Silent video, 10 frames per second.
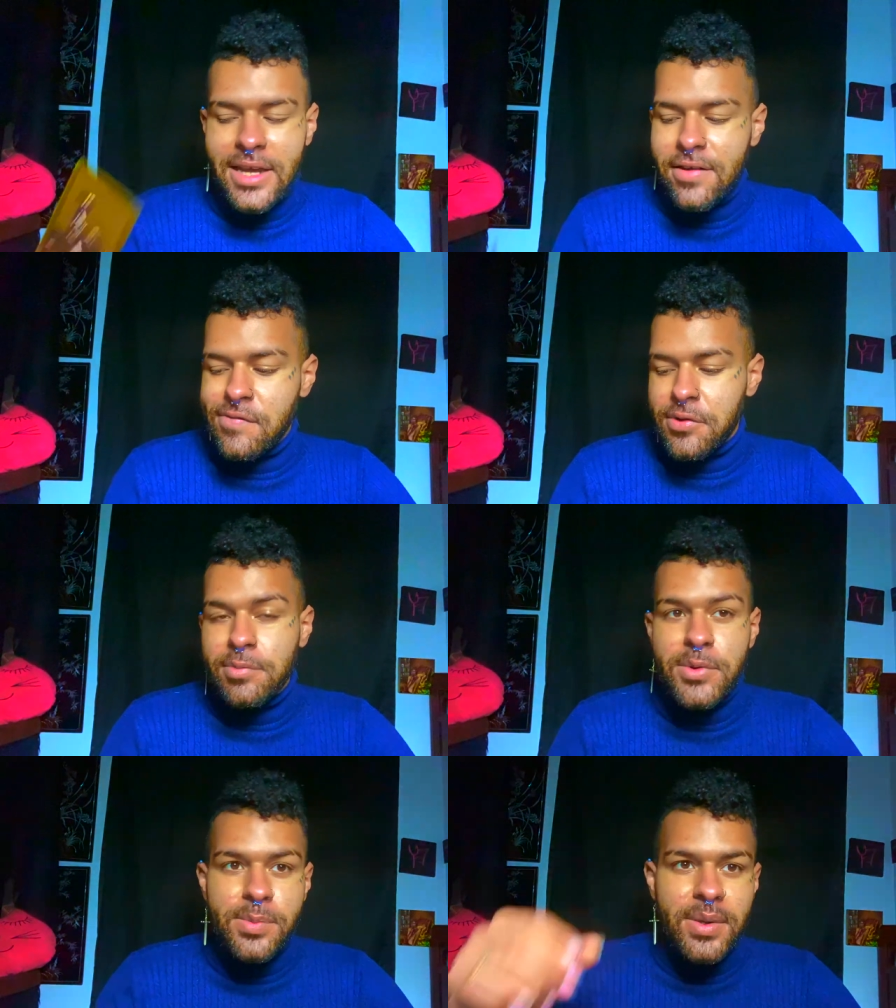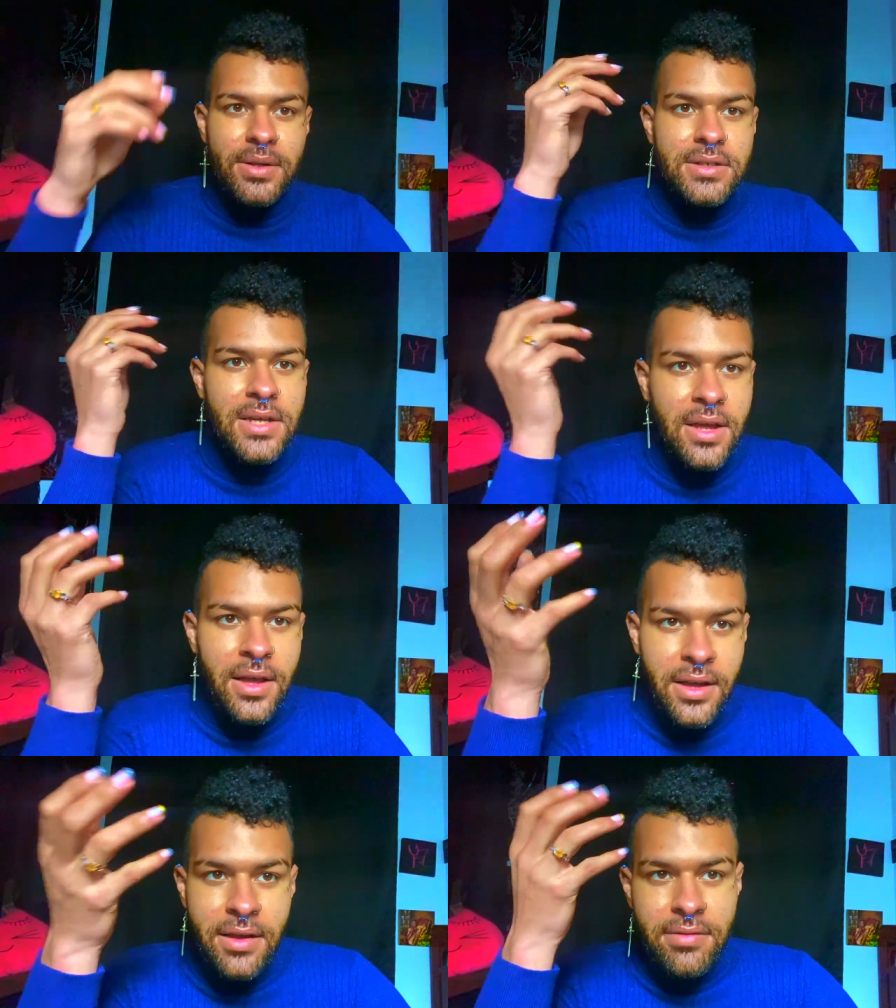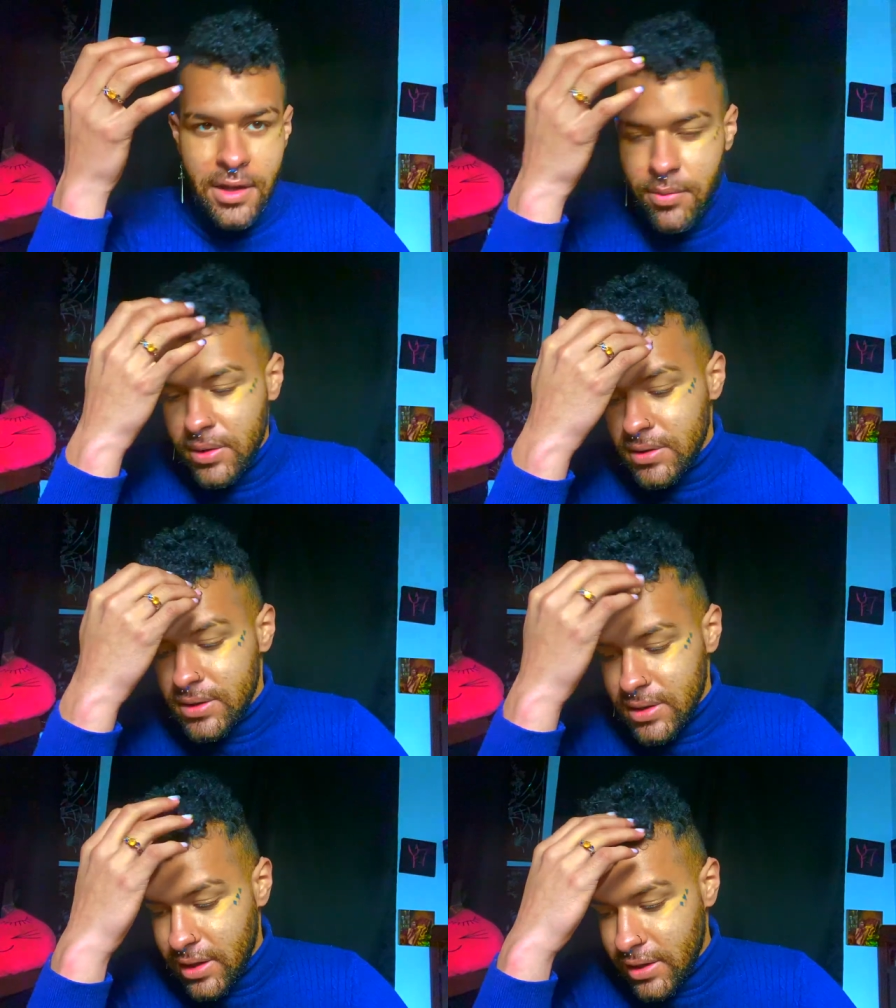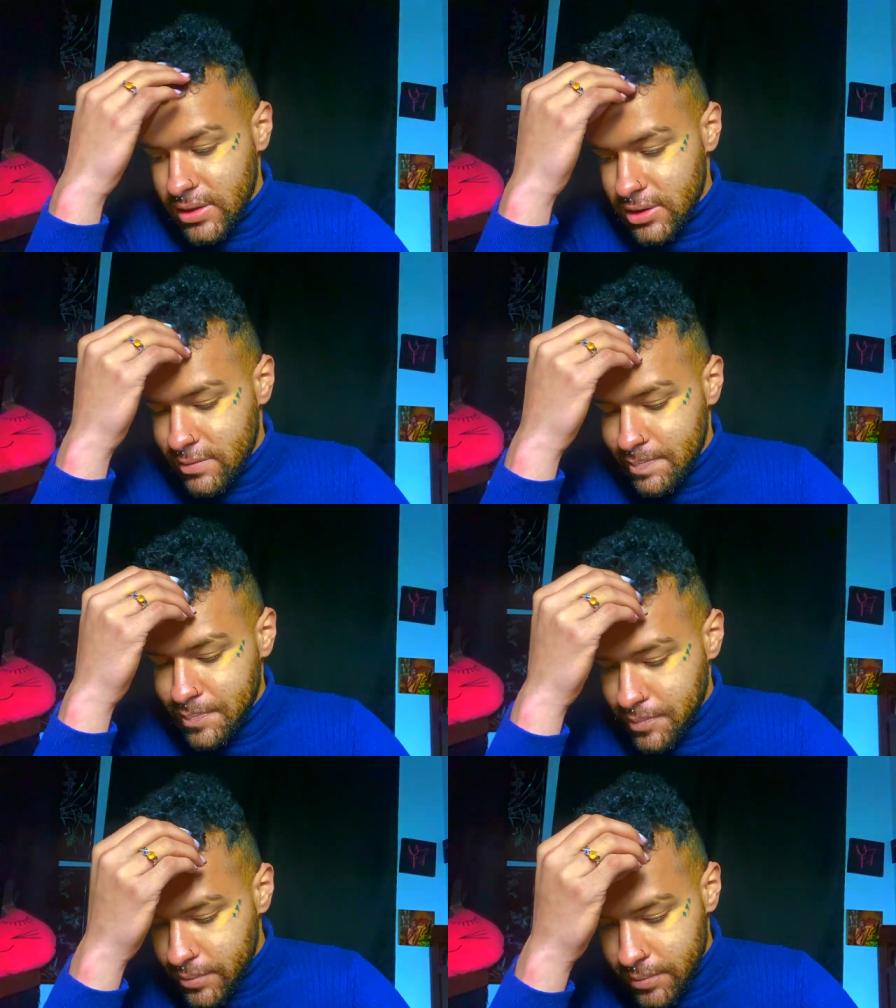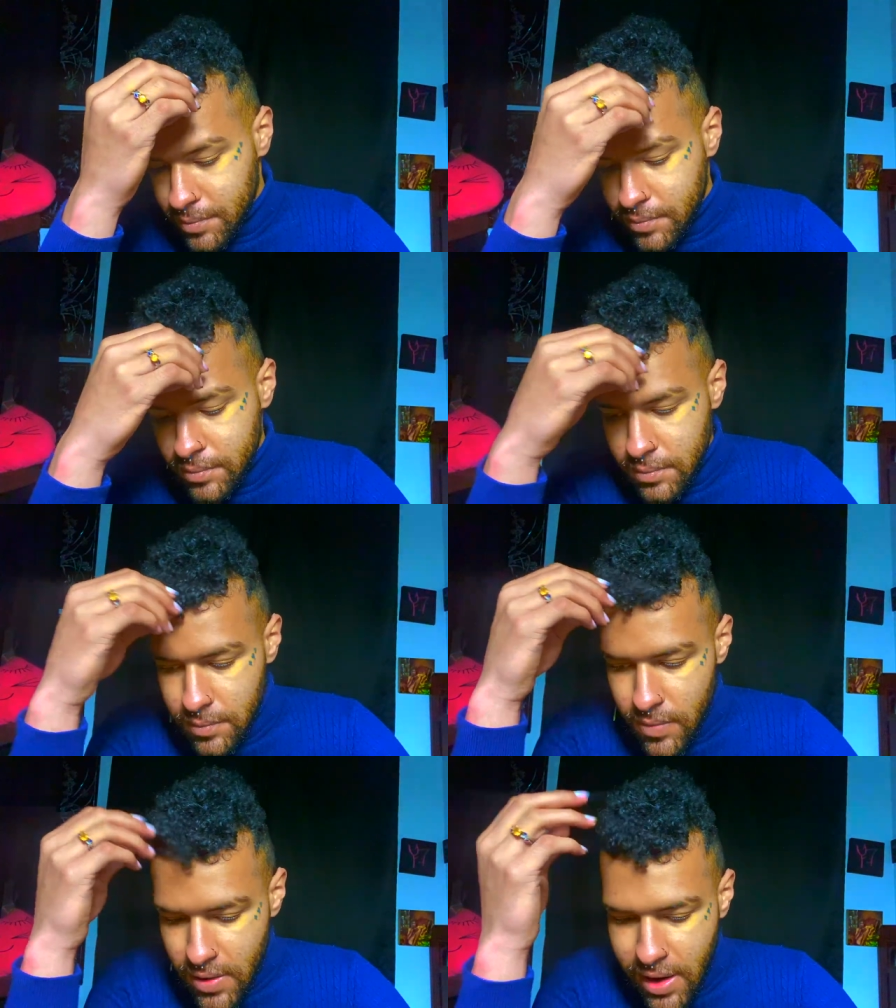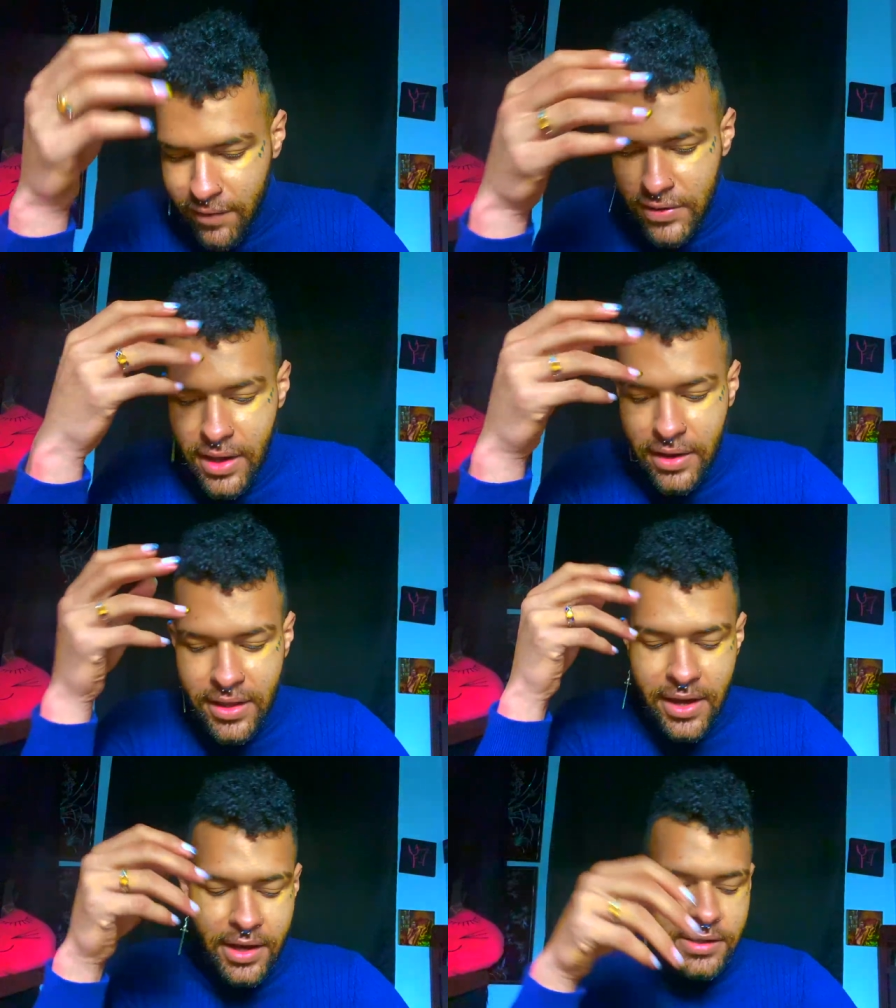take forward movement if they want this connection. I feel like they kind